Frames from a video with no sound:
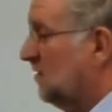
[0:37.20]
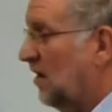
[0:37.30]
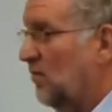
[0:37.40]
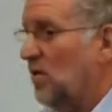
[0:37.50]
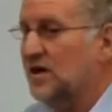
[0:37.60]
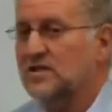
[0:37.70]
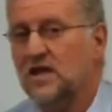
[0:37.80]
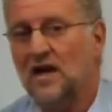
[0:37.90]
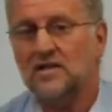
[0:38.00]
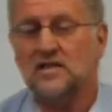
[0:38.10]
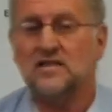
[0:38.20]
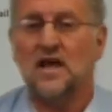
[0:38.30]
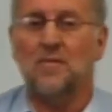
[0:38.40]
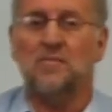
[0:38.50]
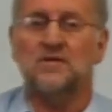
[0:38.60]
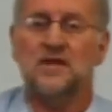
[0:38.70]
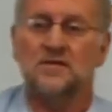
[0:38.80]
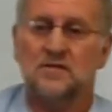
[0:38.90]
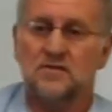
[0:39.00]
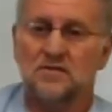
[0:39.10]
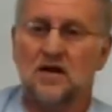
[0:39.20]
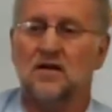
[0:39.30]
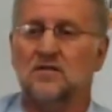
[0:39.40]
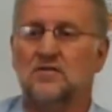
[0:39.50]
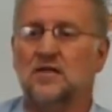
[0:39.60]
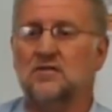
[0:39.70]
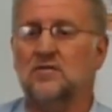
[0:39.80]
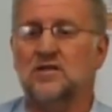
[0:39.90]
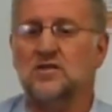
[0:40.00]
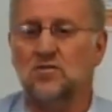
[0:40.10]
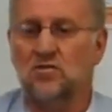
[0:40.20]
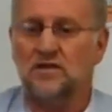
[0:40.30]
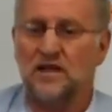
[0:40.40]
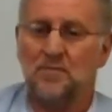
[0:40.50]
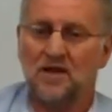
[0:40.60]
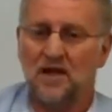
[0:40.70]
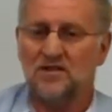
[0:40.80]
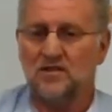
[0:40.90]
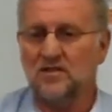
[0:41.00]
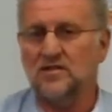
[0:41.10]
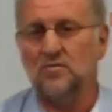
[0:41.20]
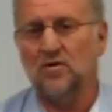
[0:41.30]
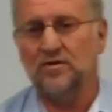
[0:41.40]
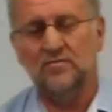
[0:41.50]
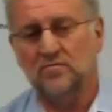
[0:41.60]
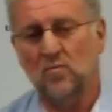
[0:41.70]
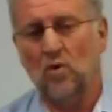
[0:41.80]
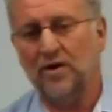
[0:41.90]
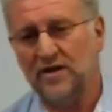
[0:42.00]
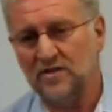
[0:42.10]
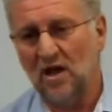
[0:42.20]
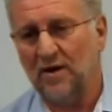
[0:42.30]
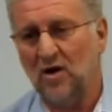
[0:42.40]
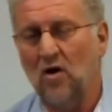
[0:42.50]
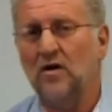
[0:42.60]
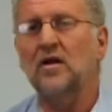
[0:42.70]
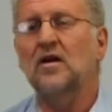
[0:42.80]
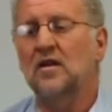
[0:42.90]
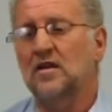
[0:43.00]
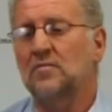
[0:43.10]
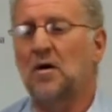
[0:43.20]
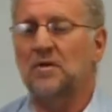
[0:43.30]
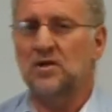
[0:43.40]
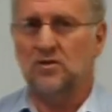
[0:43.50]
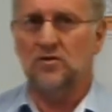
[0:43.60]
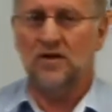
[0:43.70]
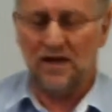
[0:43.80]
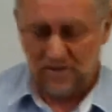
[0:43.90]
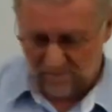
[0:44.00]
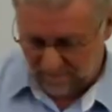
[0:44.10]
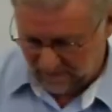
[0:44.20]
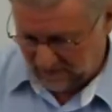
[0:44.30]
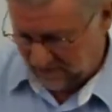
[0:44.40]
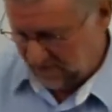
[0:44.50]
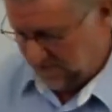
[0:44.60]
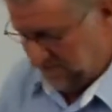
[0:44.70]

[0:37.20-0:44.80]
And what it's done is it's come up and says you need to install this application to see what is going on. The moment you do that, you're infected.